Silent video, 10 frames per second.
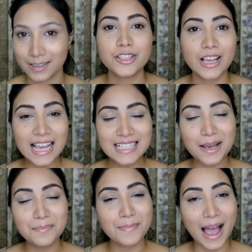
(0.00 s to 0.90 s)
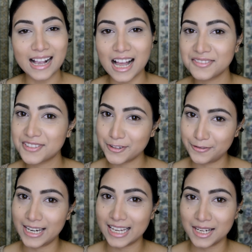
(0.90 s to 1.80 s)
So guys, I'm back after
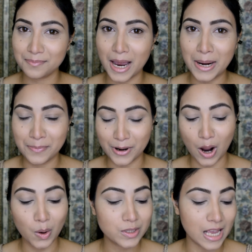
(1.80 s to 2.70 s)
filling in my brows,